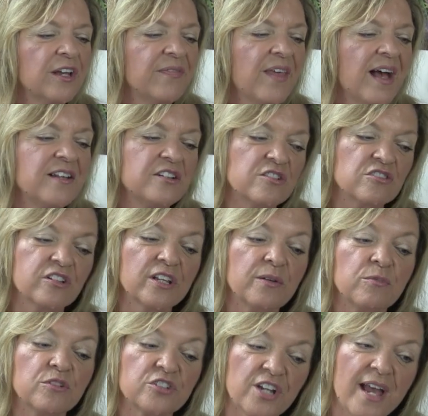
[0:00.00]
and that
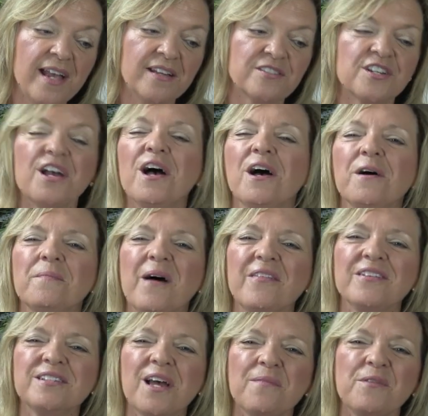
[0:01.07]
usually will change
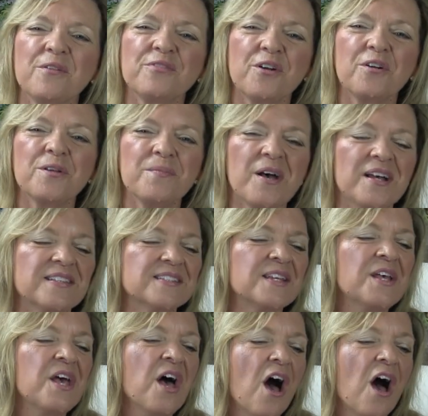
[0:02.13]
by the time they're 30 months.